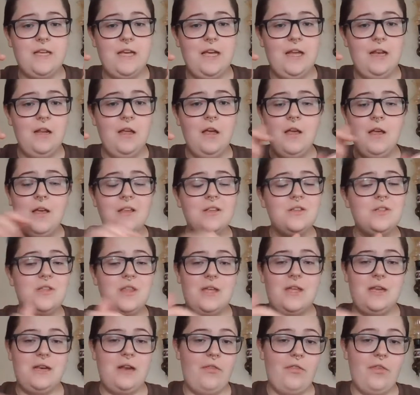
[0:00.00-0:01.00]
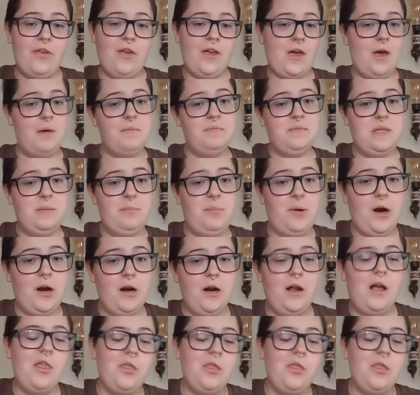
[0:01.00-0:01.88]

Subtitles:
in so that nothing comes apart,